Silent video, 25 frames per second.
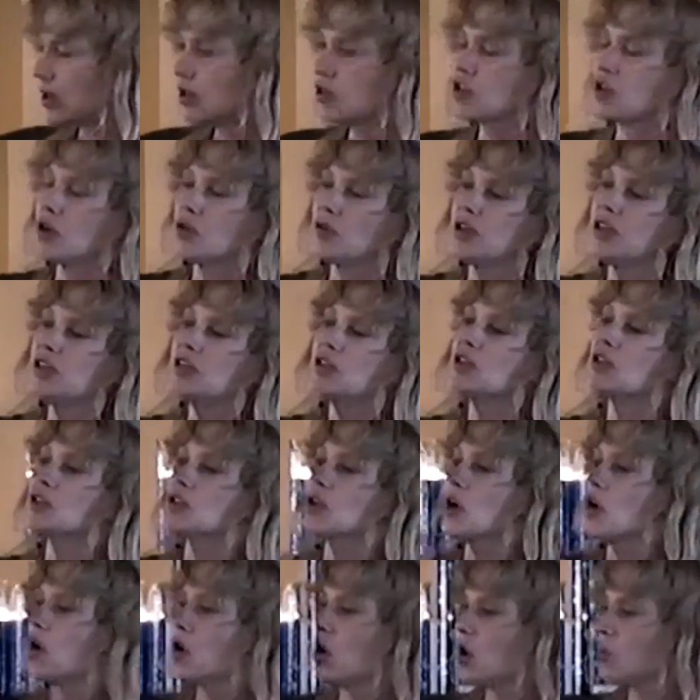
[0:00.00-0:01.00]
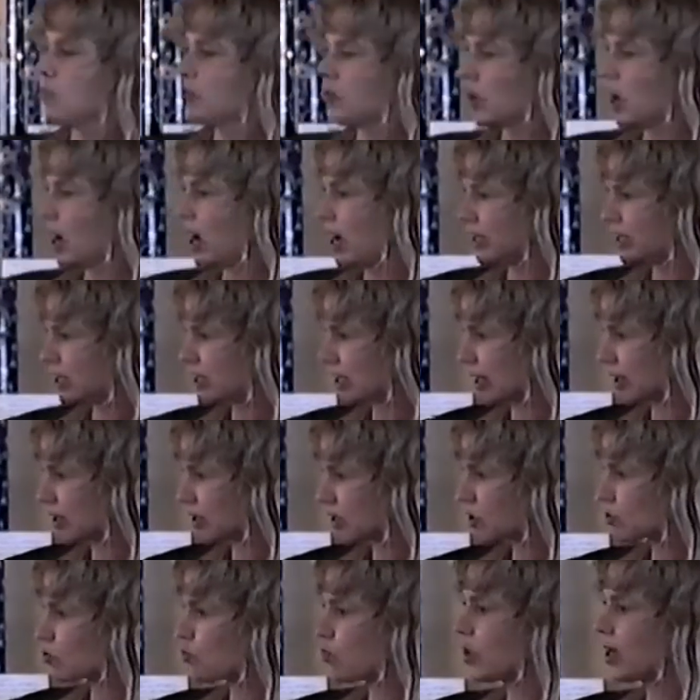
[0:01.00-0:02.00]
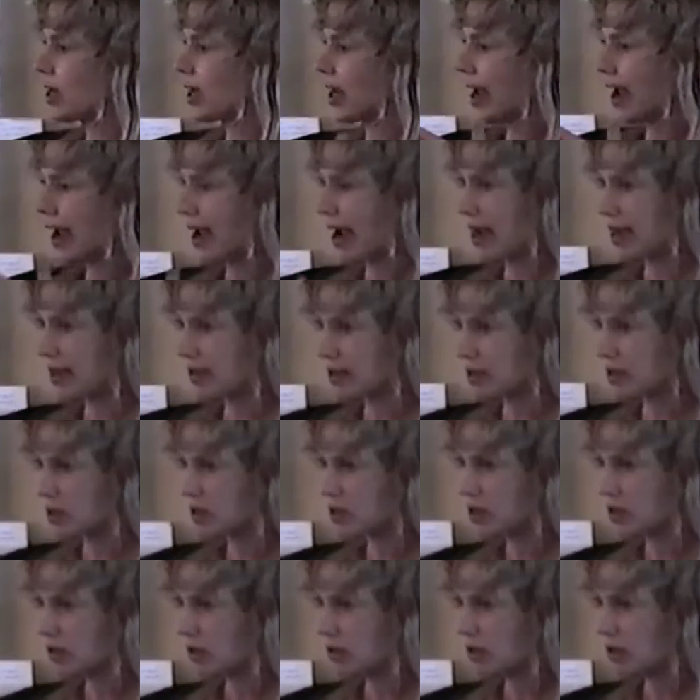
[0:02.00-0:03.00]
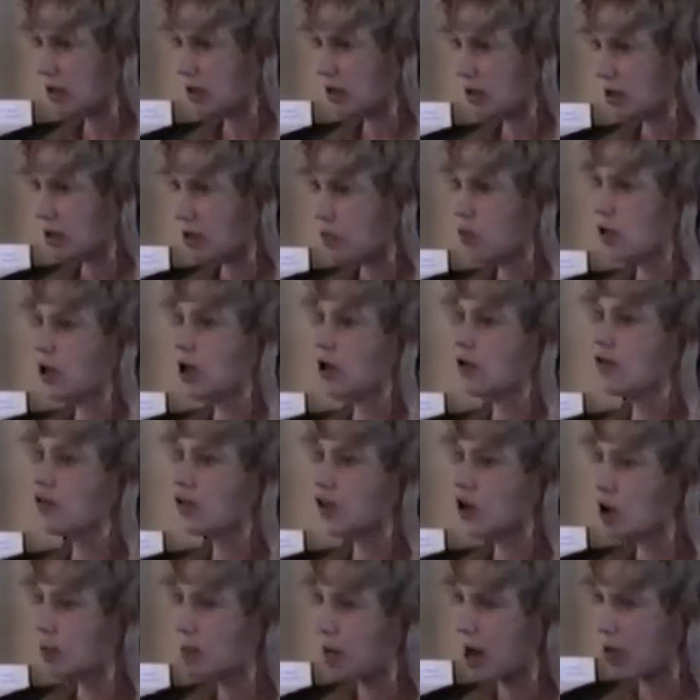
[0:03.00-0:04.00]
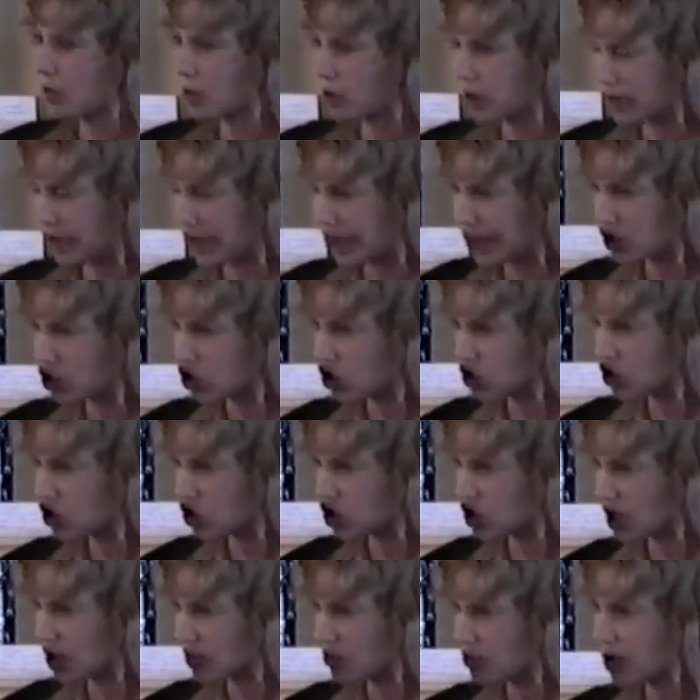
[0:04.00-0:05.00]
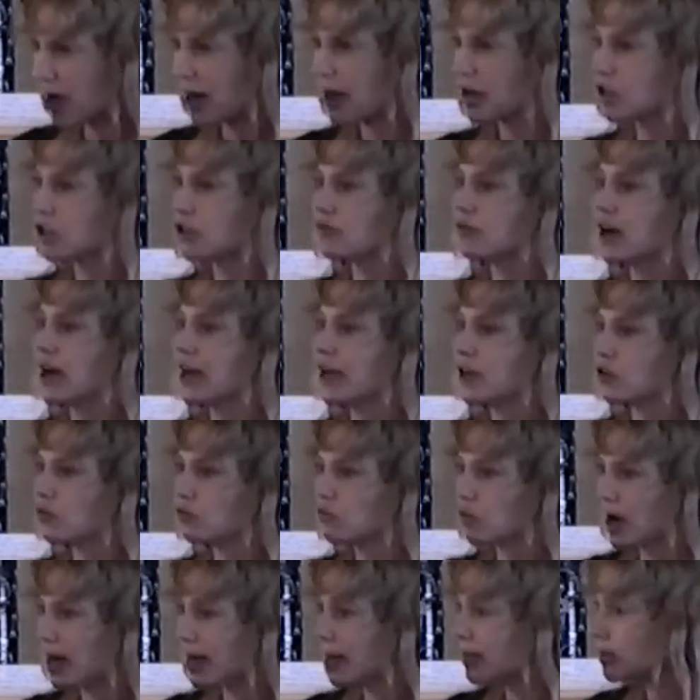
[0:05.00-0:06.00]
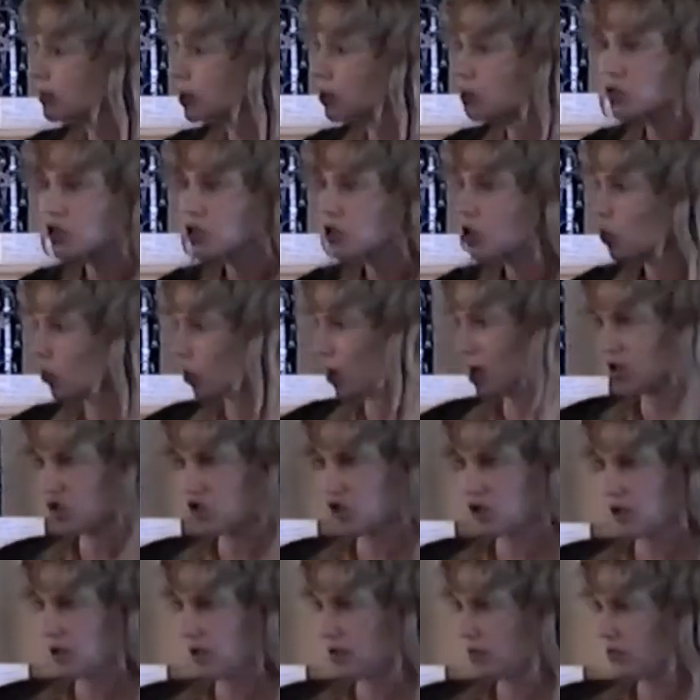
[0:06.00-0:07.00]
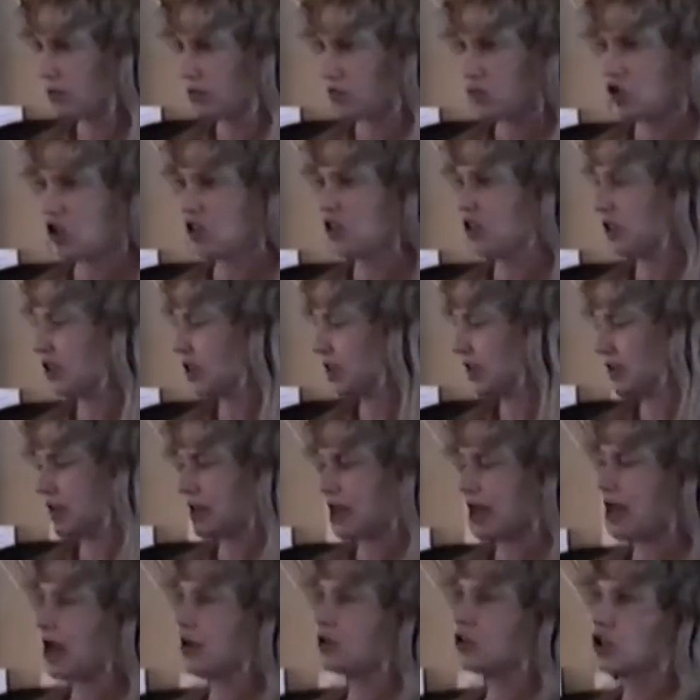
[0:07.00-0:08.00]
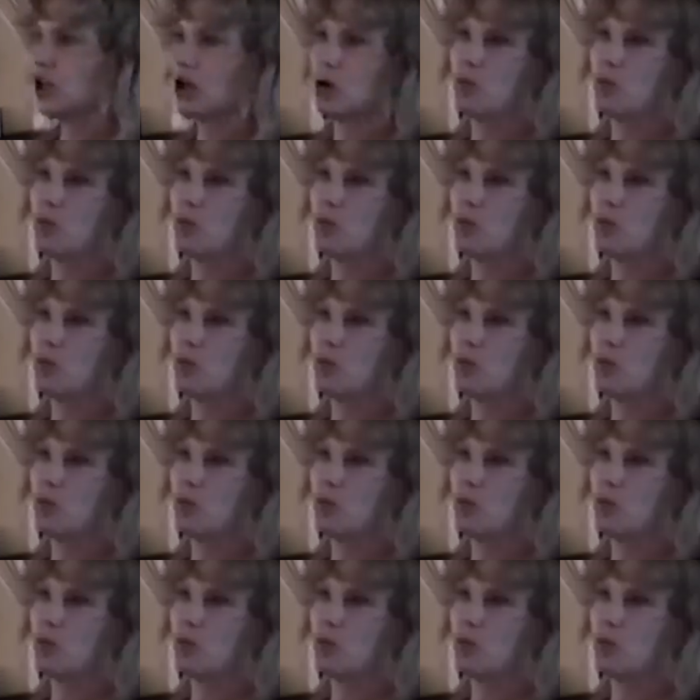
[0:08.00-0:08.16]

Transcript: So this is the whole process. We ask, we affirm our relationship, our divine right. There was no question, Jesus didn't say, I